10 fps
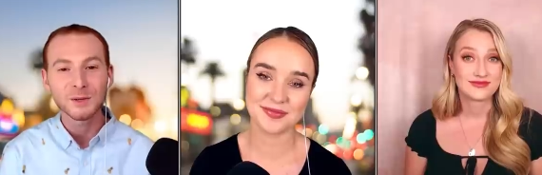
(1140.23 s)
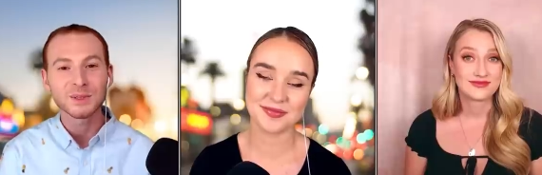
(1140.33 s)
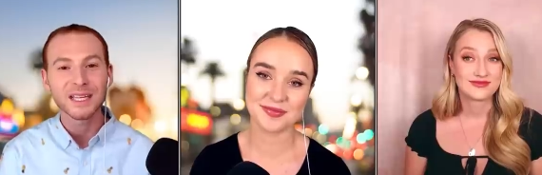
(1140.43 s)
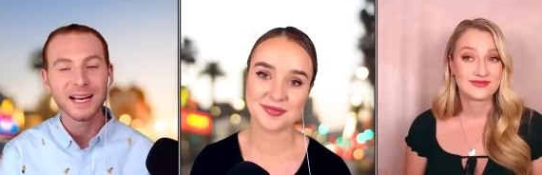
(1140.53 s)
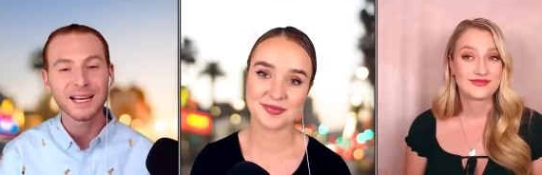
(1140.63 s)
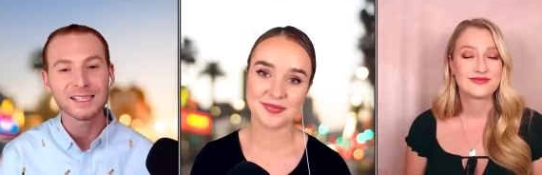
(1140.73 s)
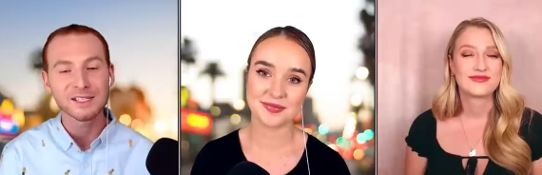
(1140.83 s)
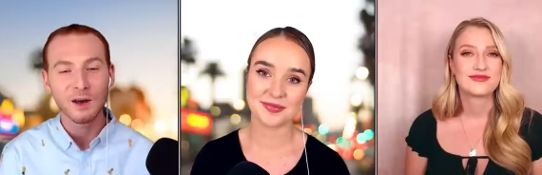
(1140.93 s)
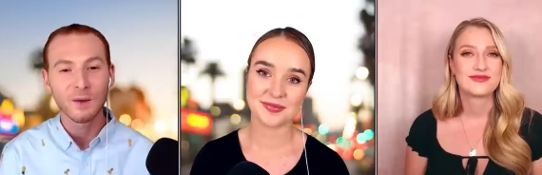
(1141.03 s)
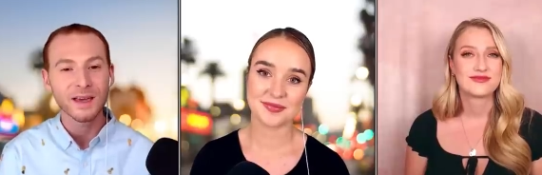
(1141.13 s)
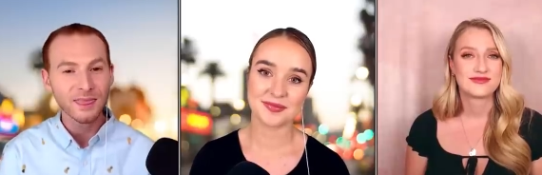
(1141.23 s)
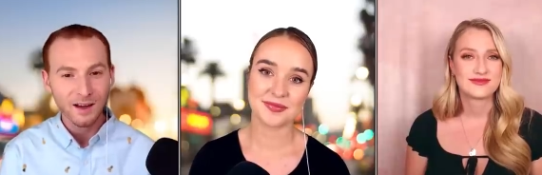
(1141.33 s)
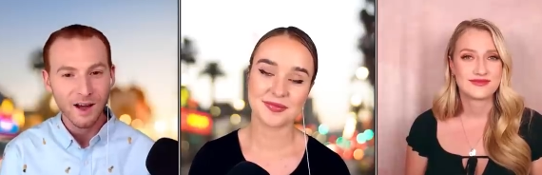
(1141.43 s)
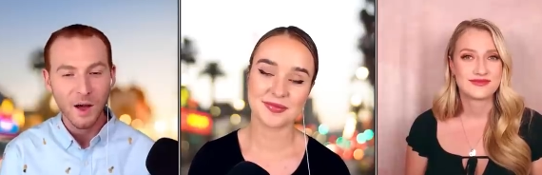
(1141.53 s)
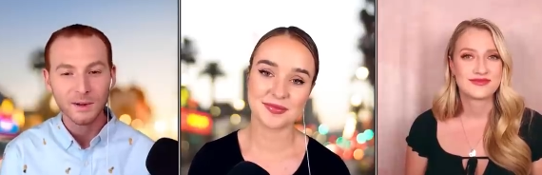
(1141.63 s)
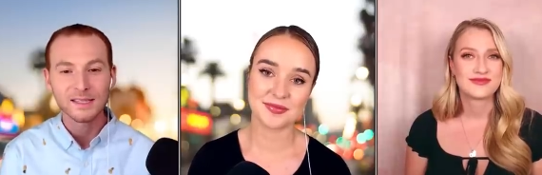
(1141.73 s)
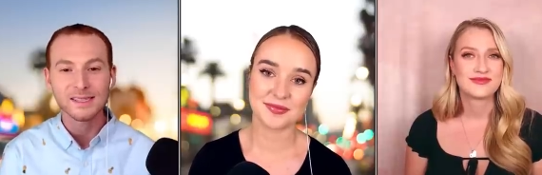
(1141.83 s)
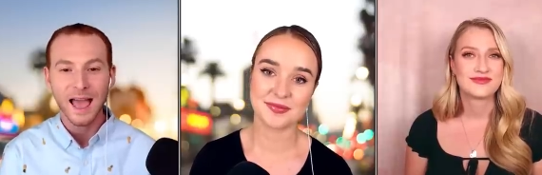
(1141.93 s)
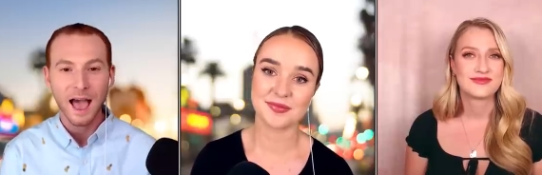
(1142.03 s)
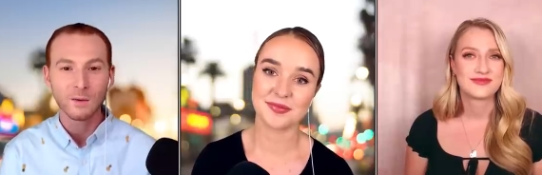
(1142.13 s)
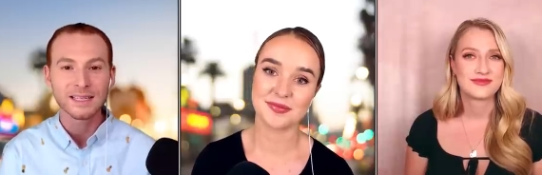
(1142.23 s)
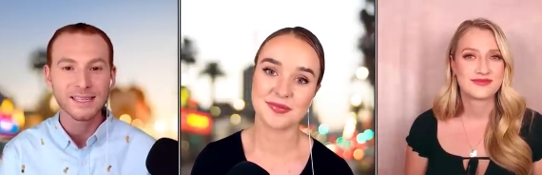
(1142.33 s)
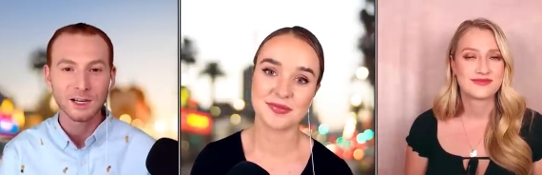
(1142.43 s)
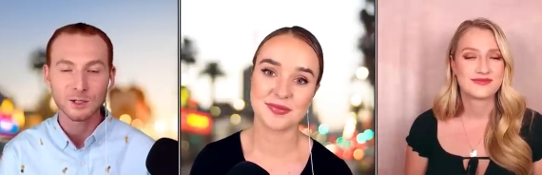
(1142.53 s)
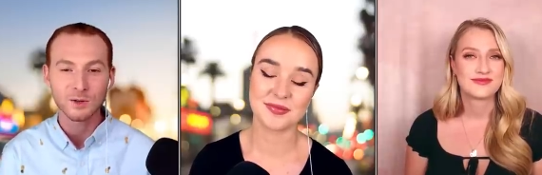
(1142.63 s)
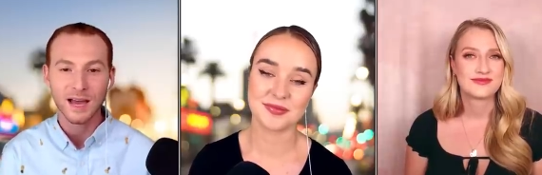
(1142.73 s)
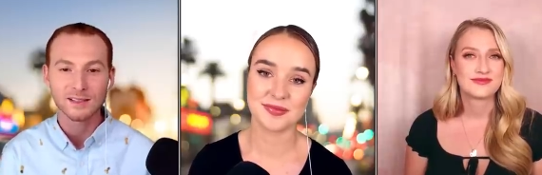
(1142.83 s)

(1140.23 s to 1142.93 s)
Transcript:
Speaker 1: So let us know in the comments how excited you